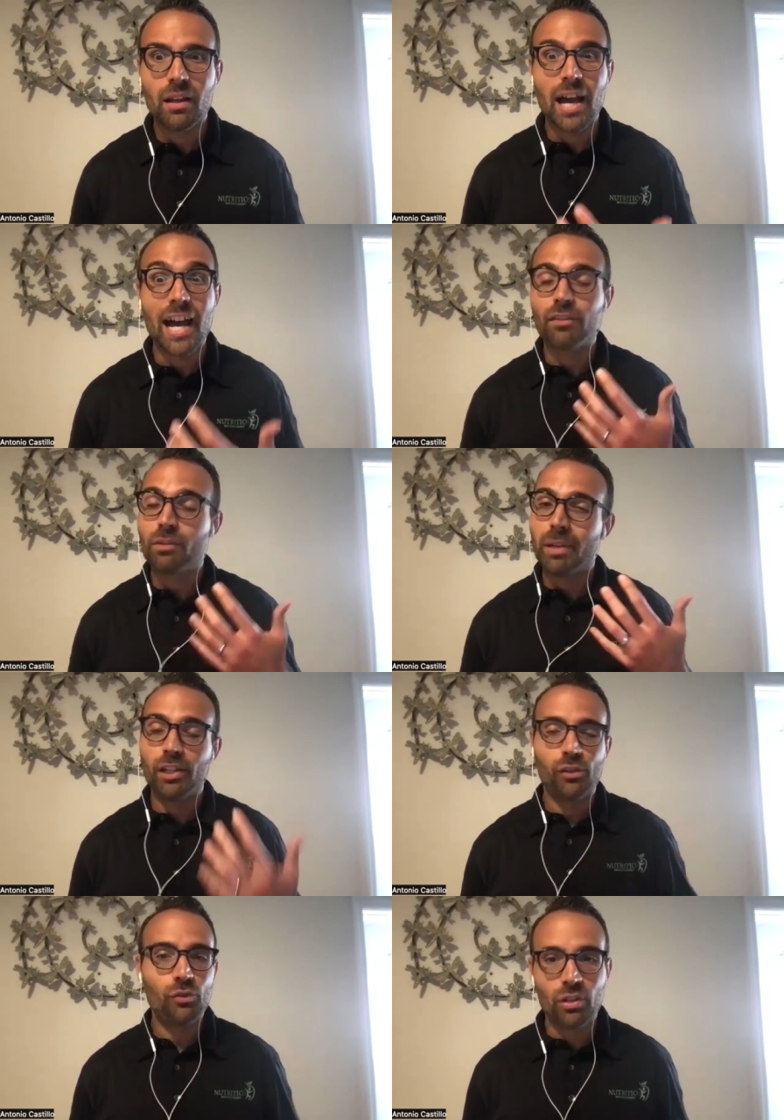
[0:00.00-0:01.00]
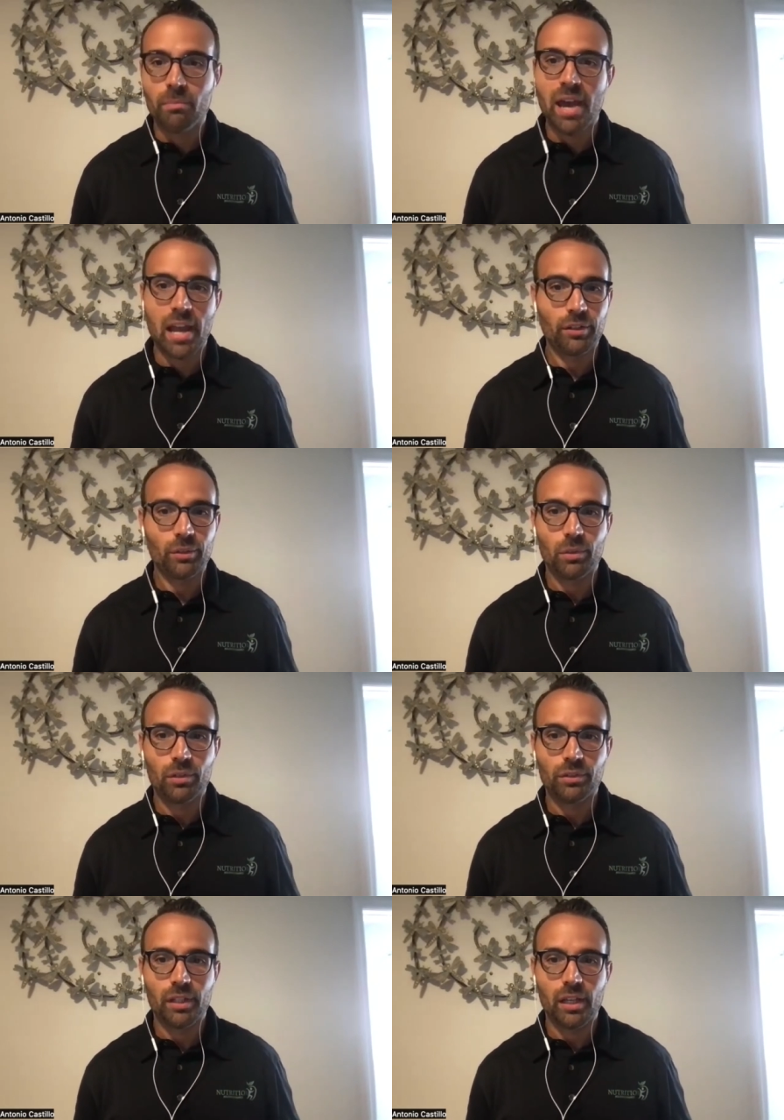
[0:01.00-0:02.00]
I've just made a huge impact on the
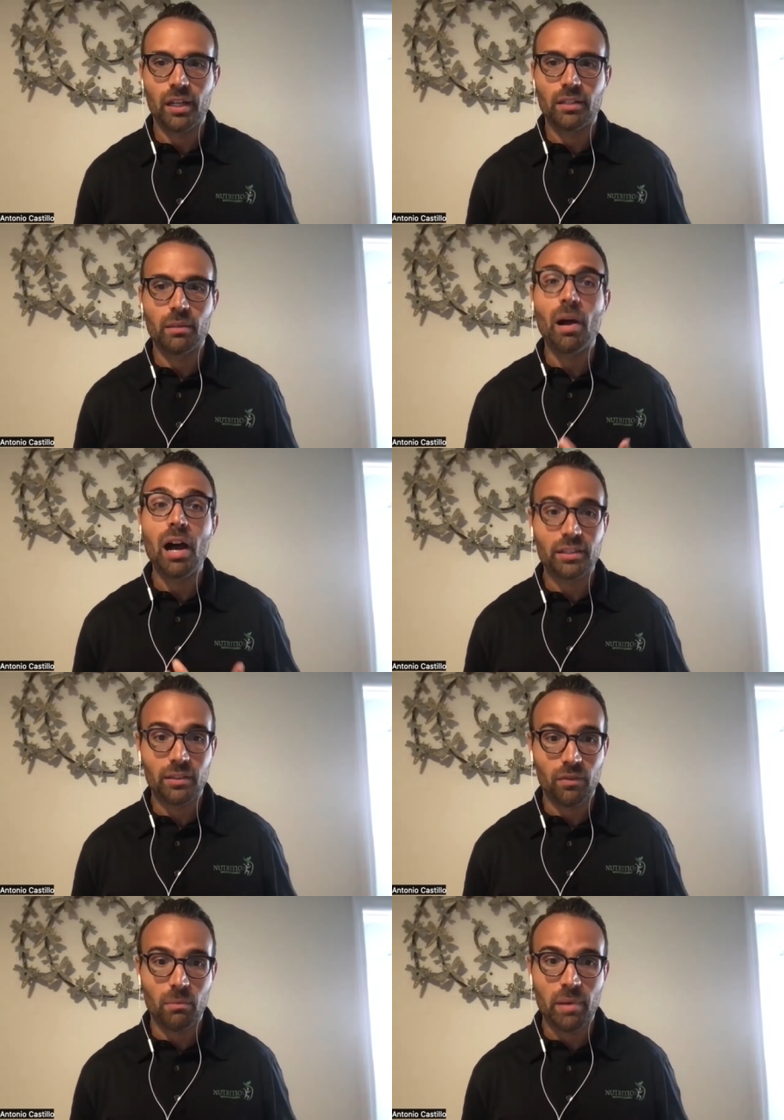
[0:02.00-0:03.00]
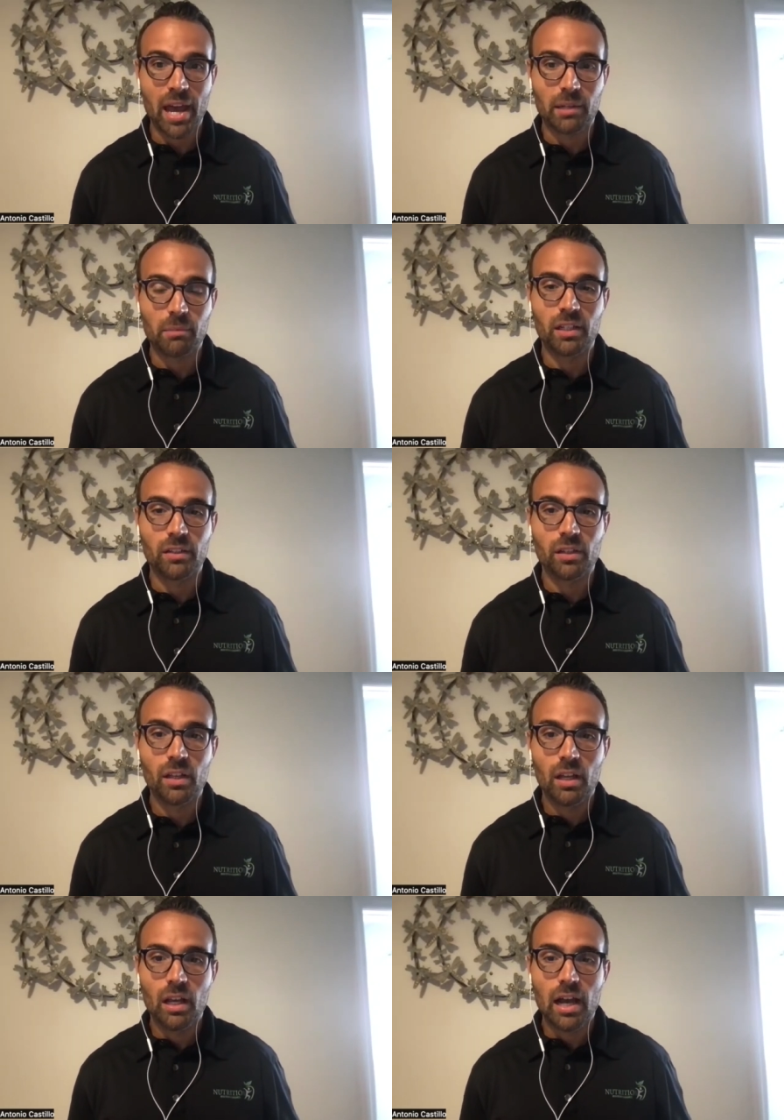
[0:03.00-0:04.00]
world. And it's a positive impact, because
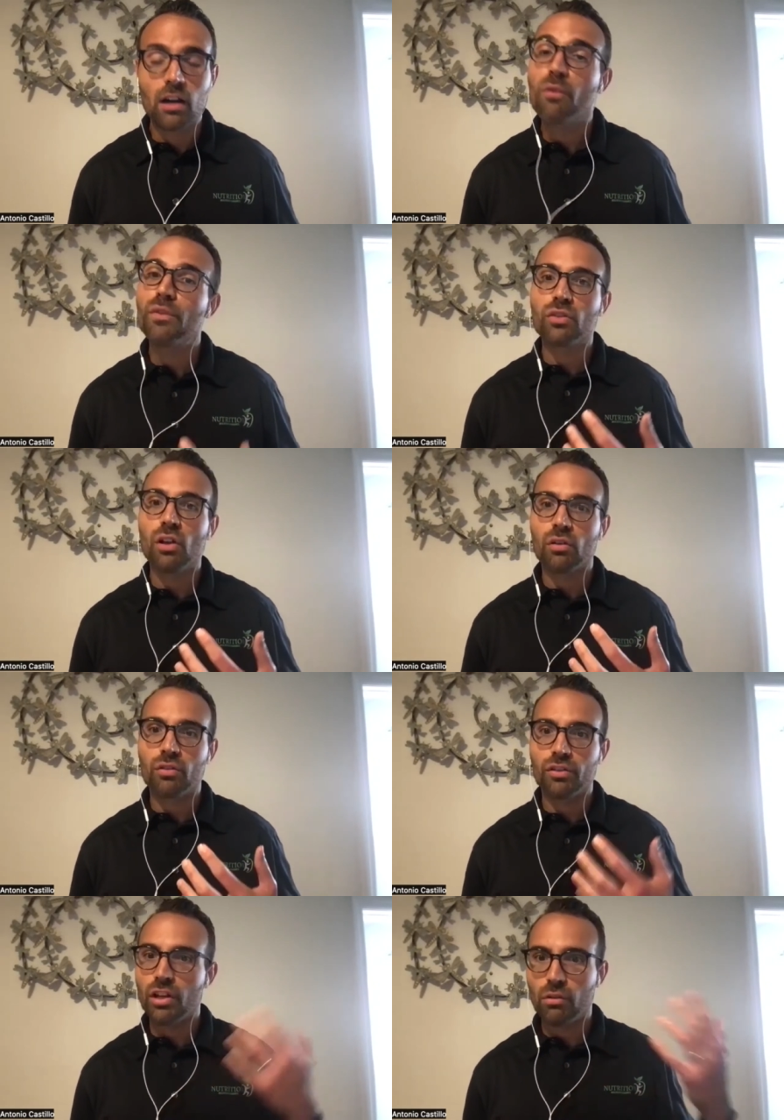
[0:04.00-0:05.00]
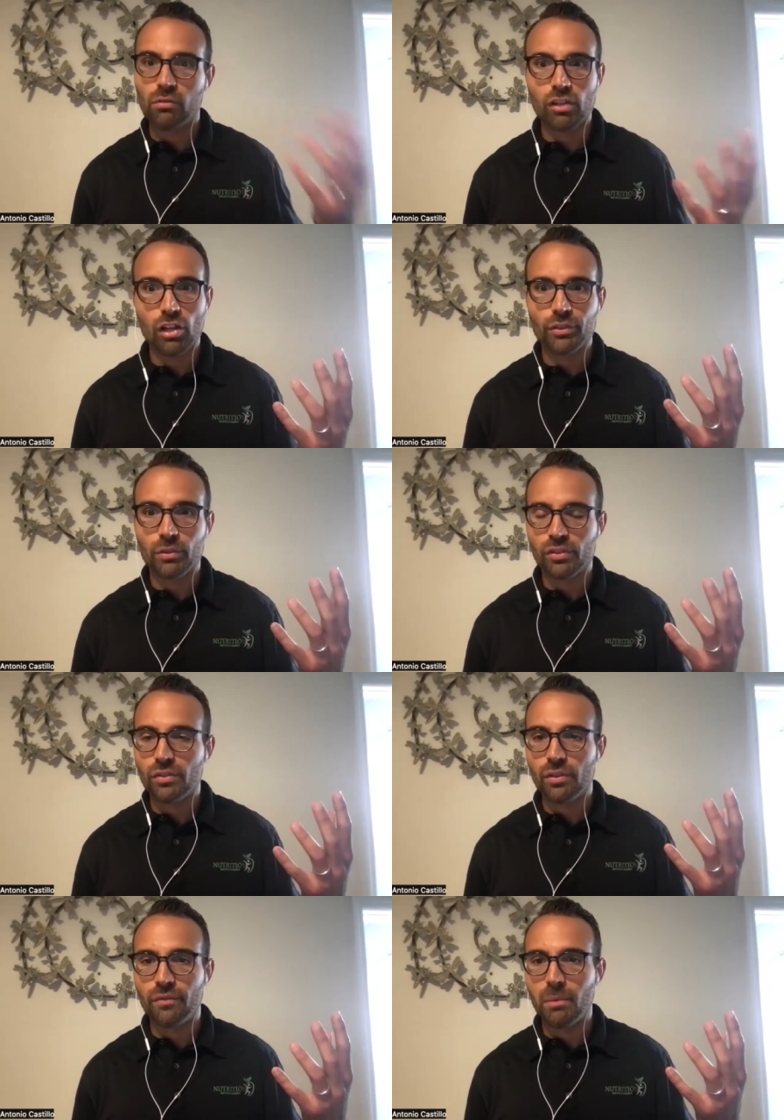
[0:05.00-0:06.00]
I don't know if you saw Cristiano Ronaldo,
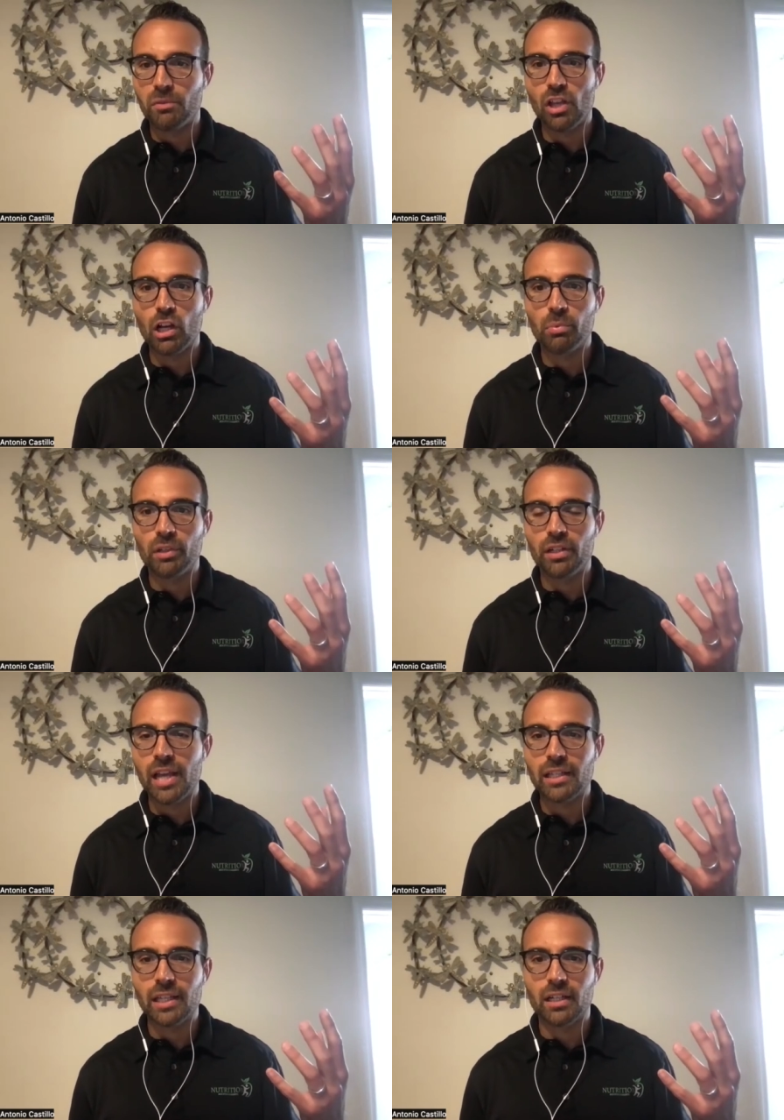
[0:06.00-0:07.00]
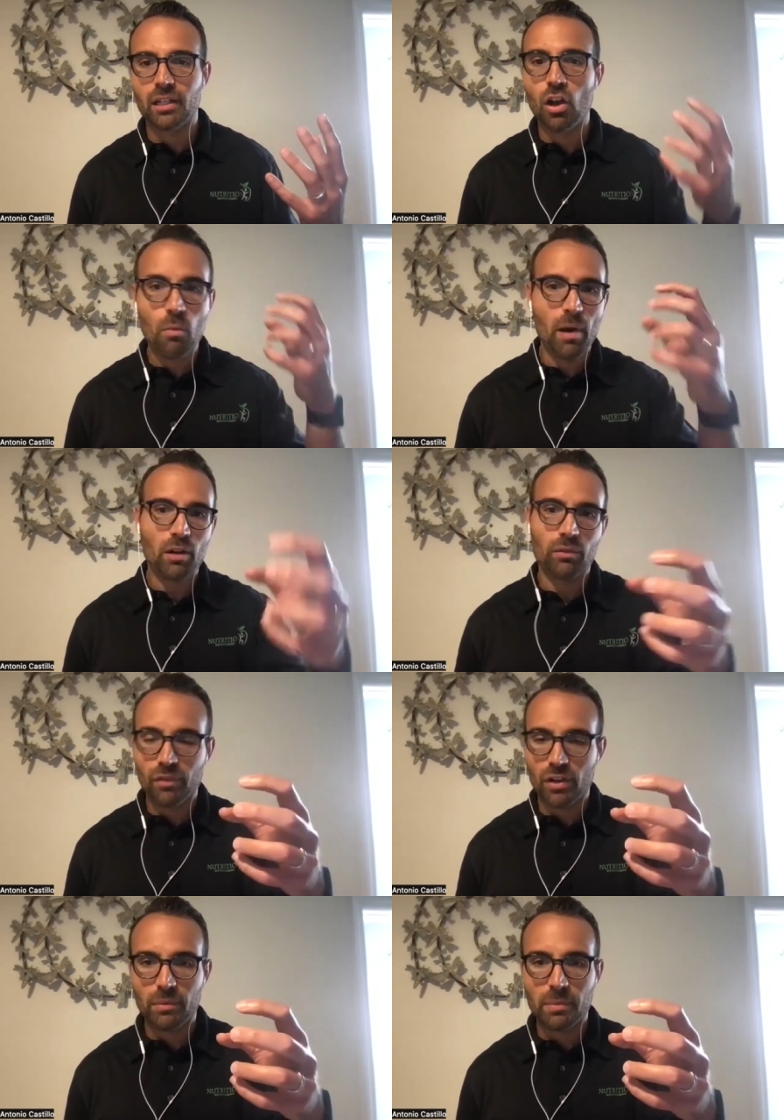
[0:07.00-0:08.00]
a famous soccer player. He had like a Coke bottle in
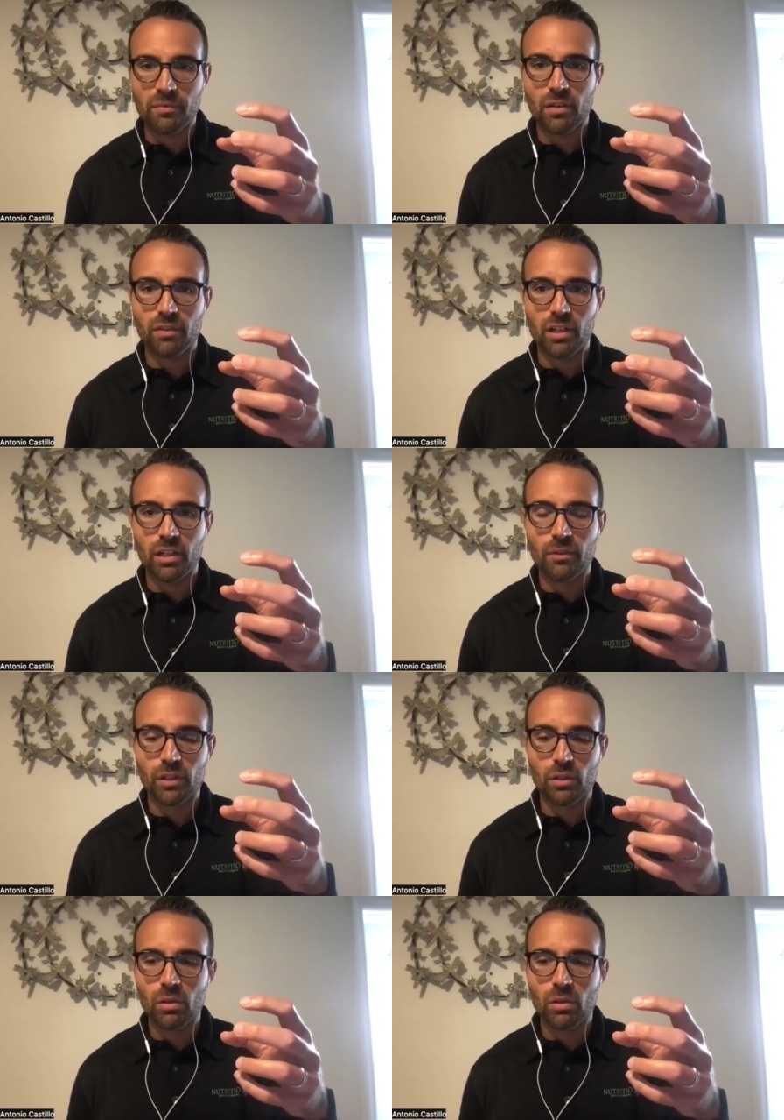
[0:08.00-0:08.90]
front of an interview.